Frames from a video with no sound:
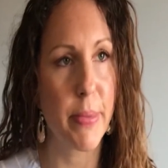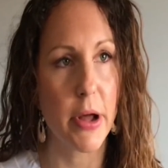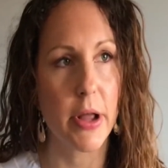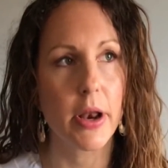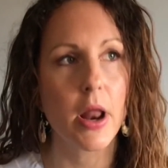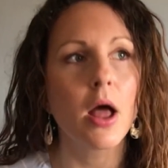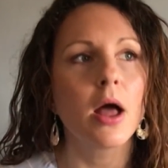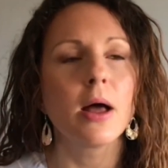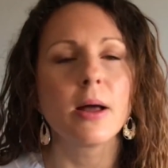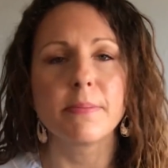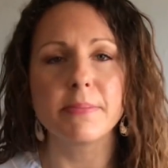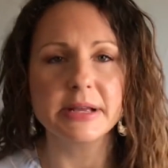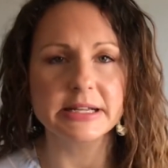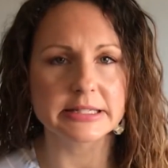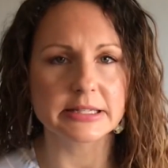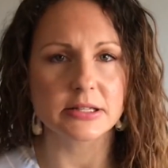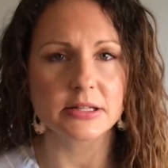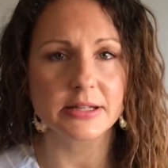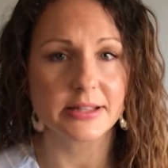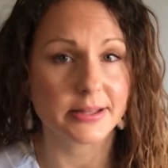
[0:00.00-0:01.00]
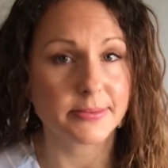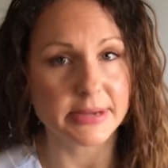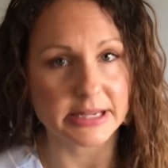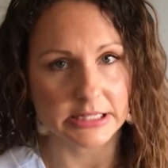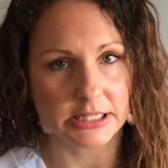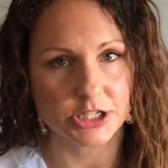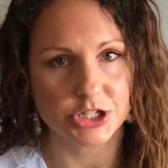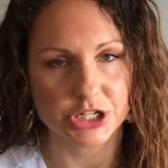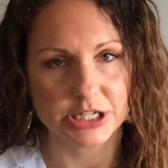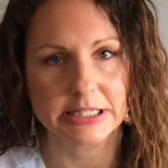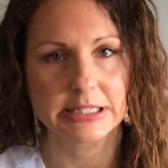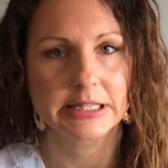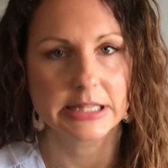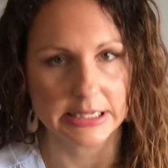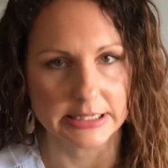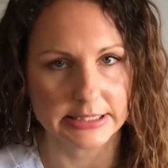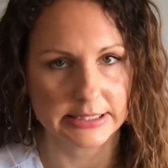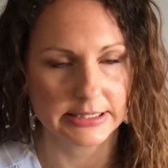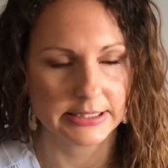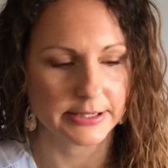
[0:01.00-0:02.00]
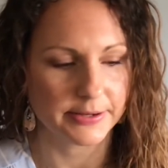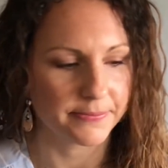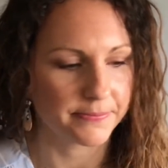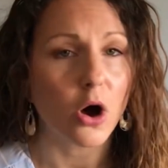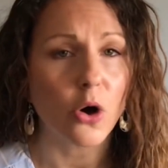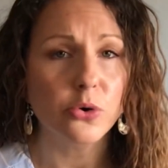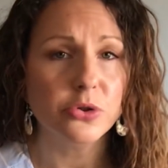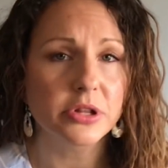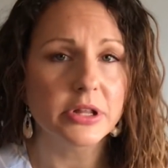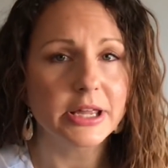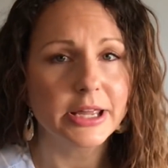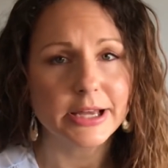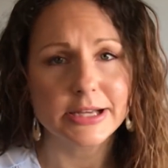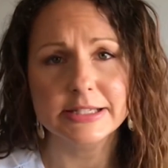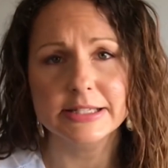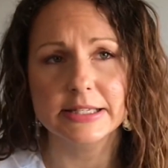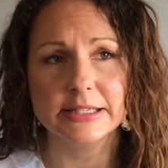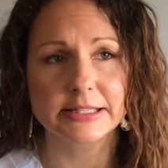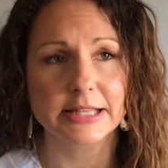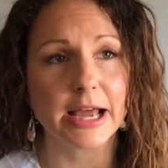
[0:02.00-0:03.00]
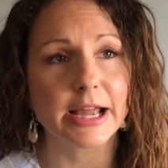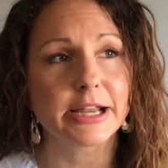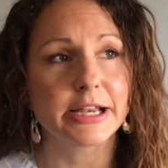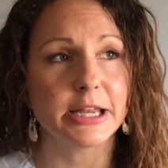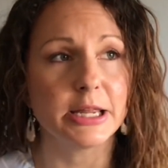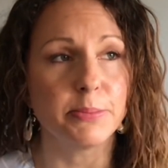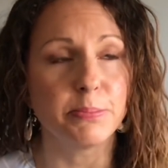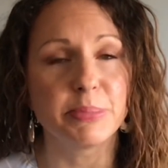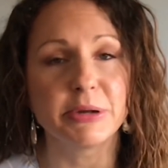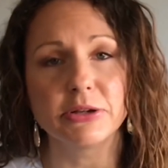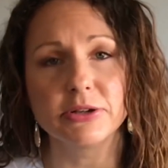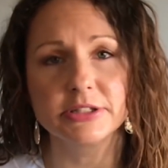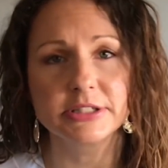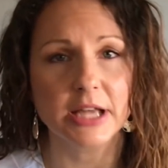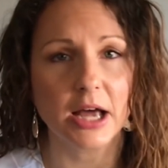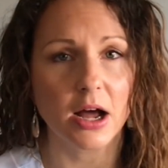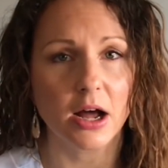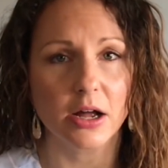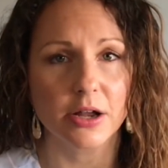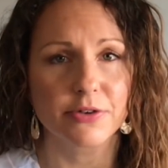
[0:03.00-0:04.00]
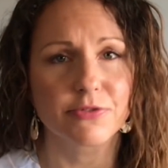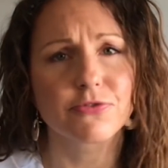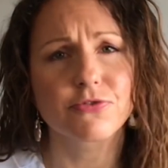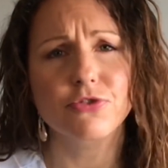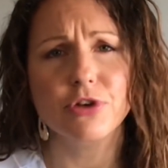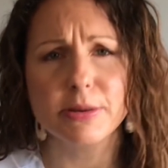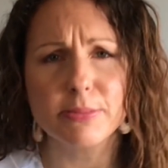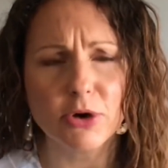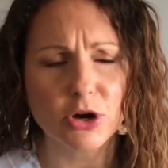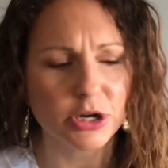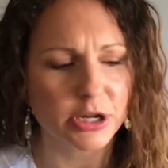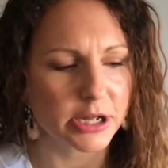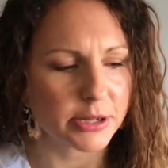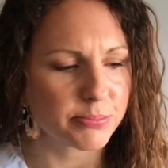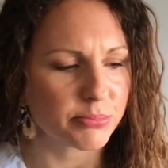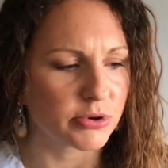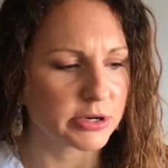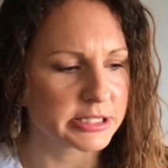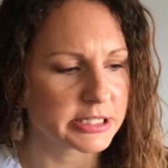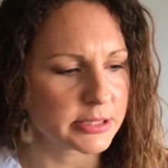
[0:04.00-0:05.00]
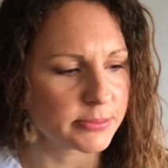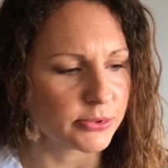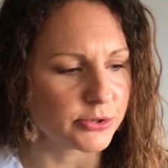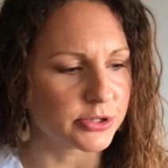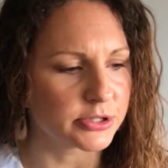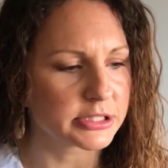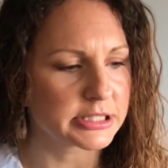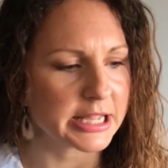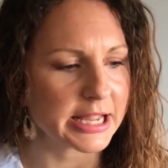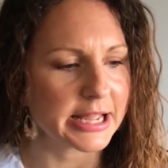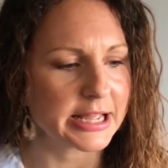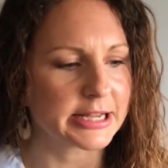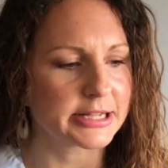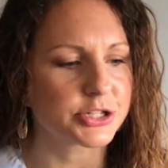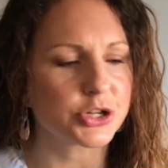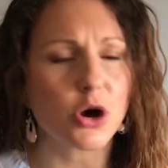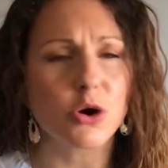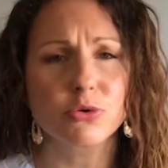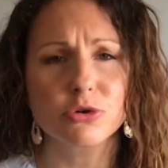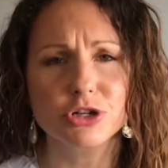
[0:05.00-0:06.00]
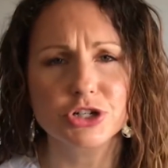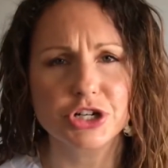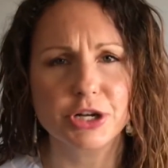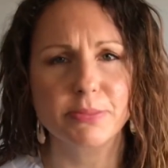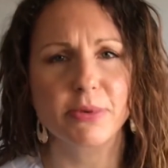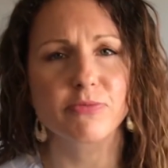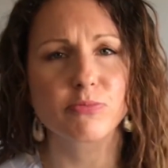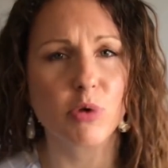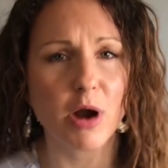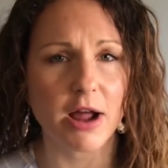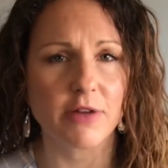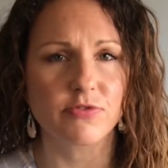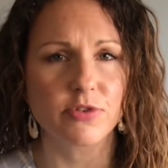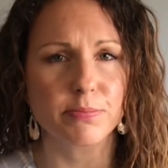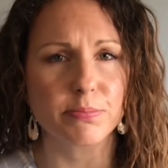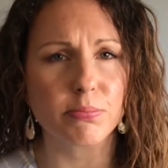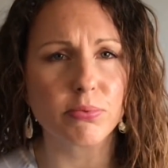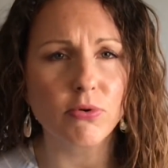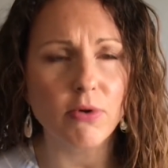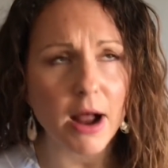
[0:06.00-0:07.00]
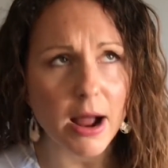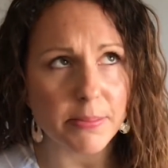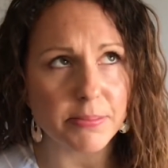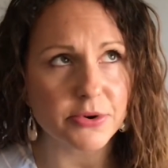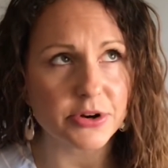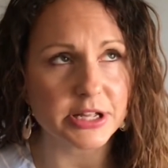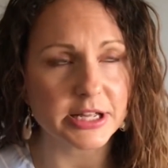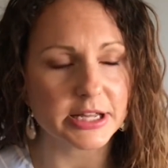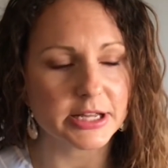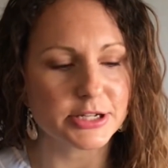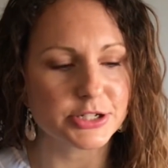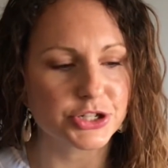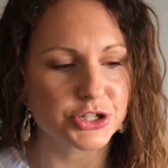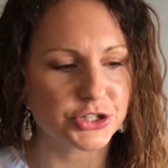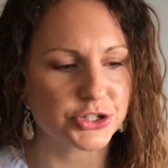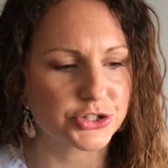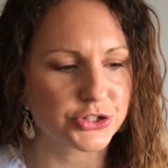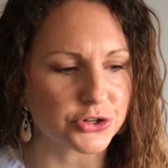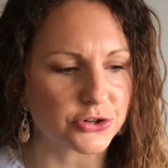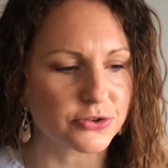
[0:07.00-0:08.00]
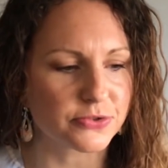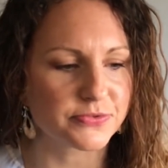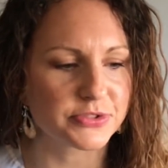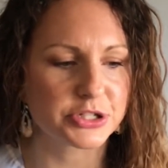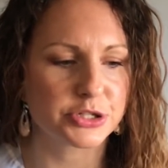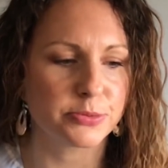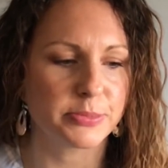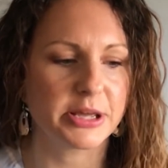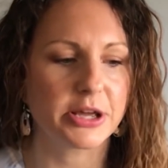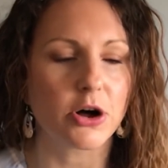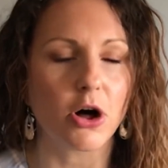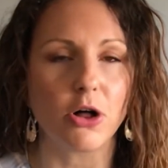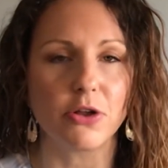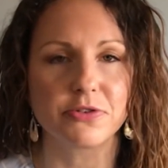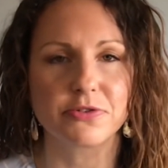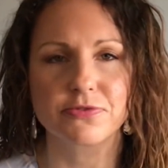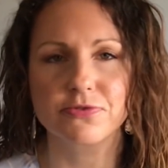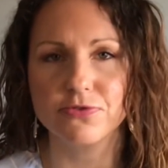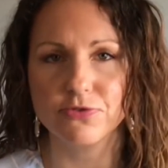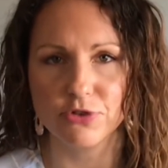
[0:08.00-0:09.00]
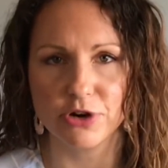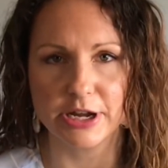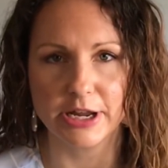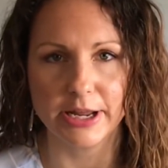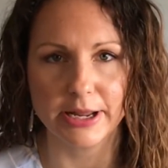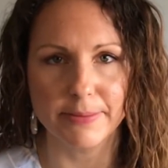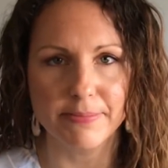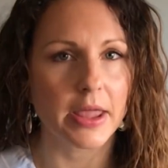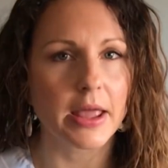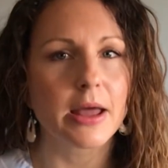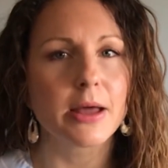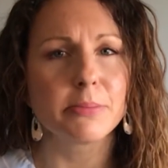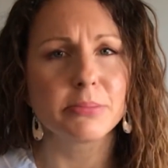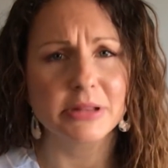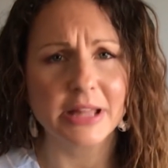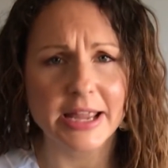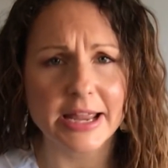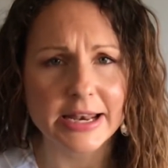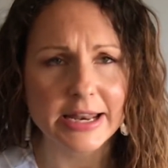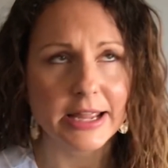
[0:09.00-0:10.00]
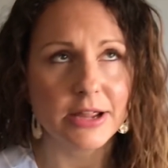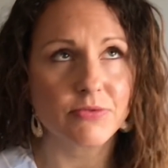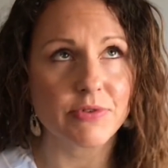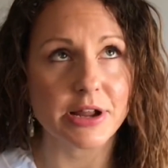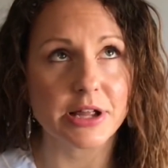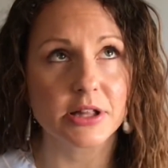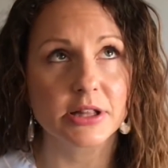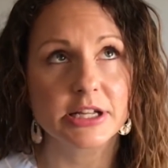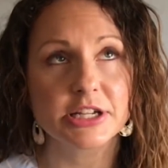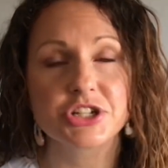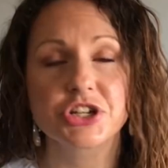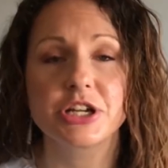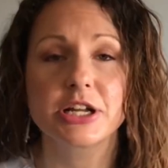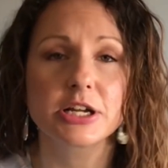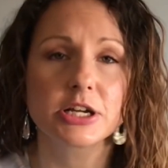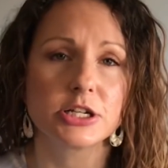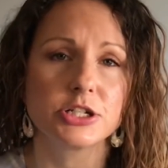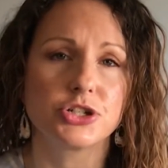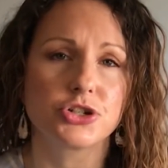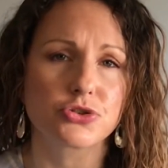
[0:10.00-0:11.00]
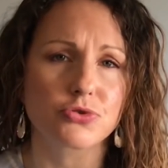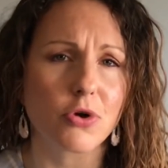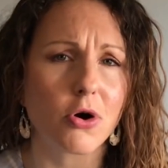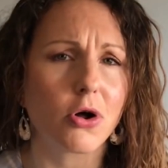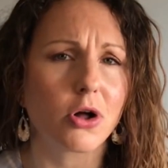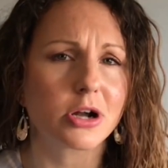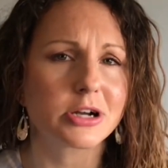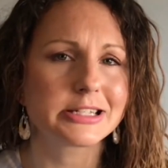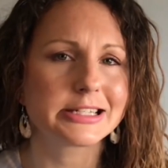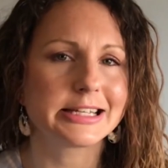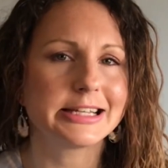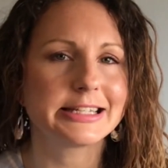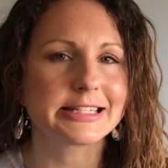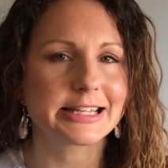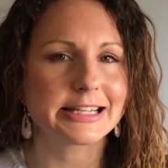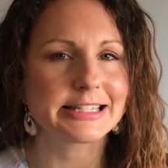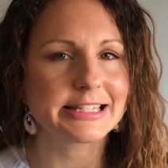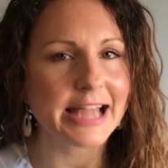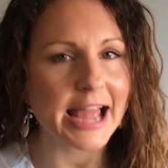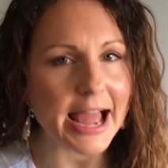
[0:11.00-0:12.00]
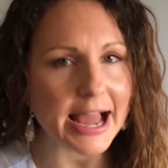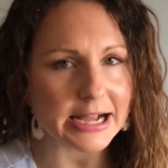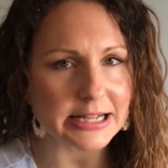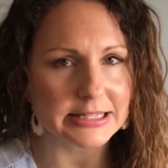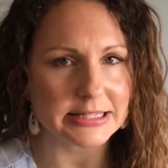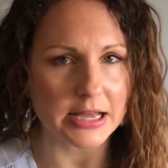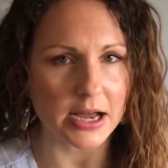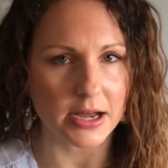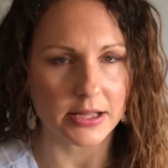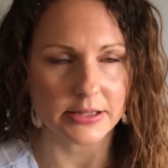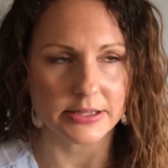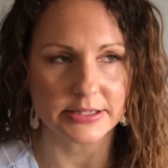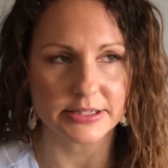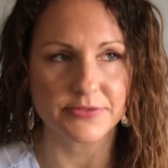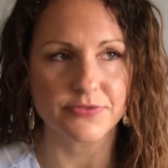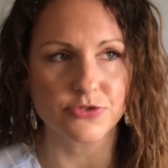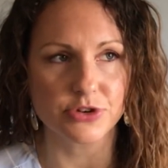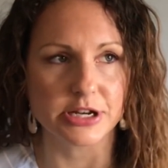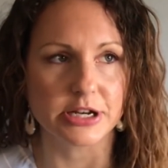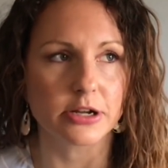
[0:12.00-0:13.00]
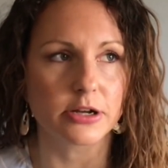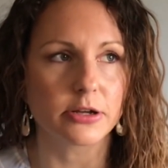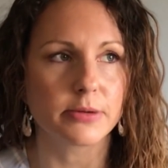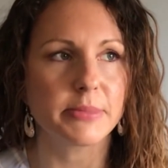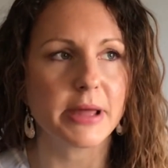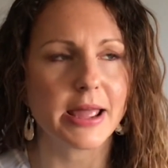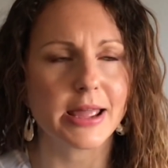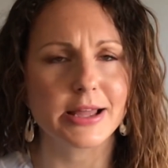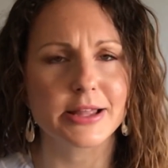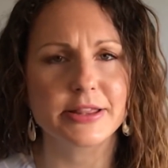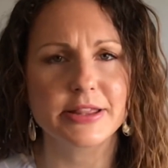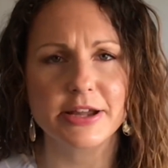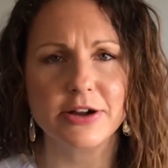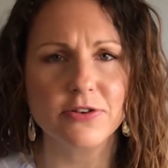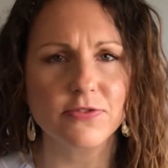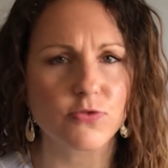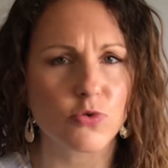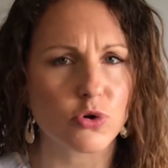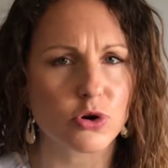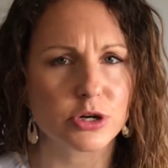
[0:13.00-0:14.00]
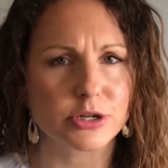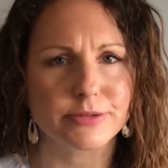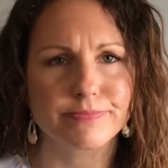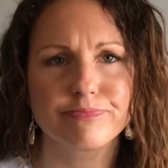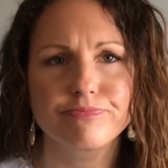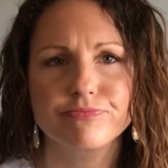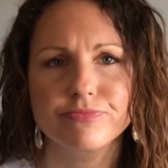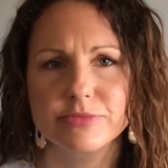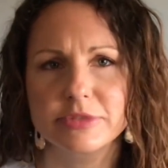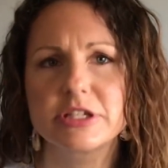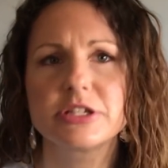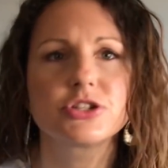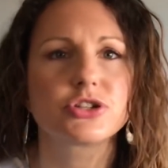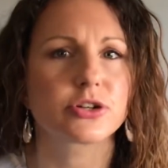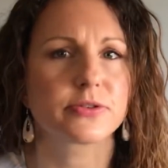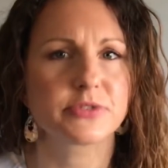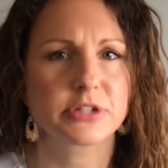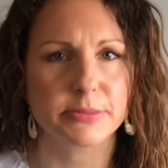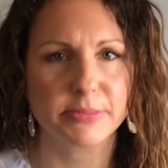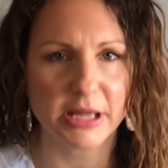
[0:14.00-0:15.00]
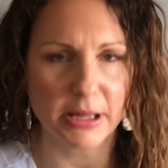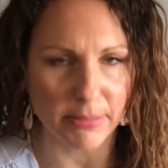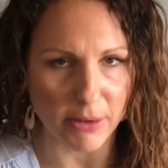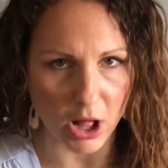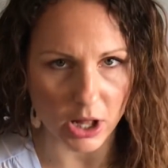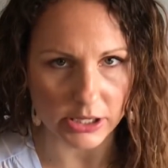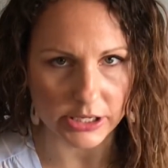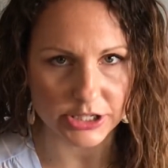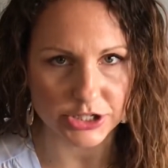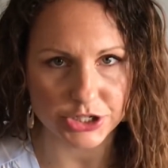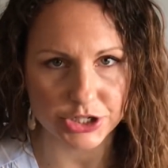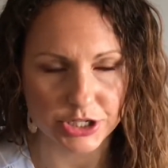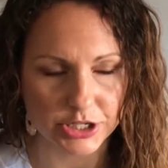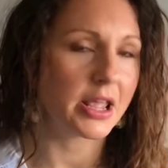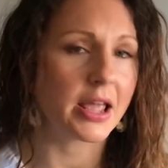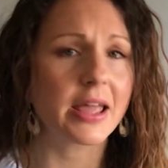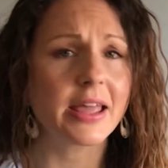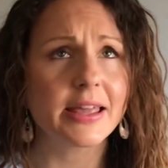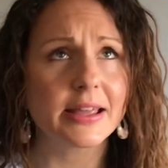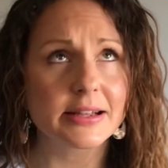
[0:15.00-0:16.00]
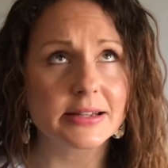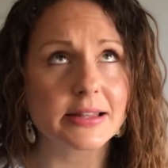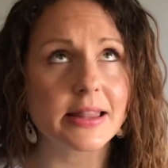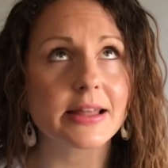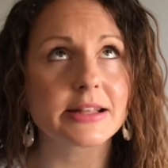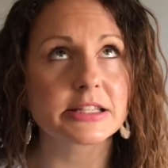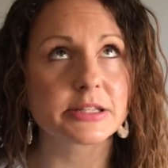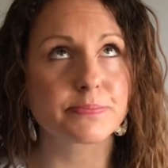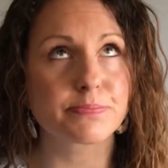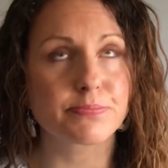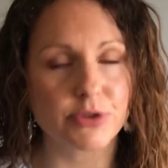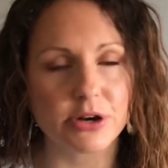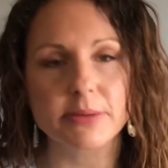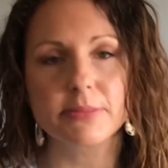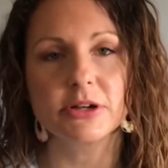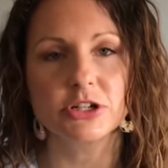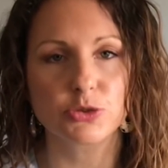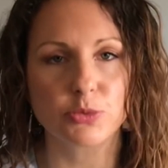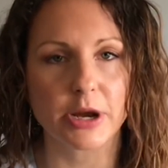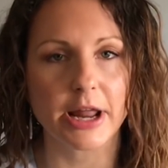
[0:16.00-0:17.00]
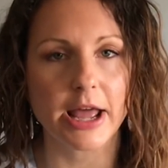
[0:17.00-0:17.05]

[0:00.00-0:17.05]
but basically the message is this: only a society built on free market principles and ownership of private property deserves to be called free. Planning, regulation, and control are seen as a tax on this freedom and therefore deserve to be abolished. And that's pretty much what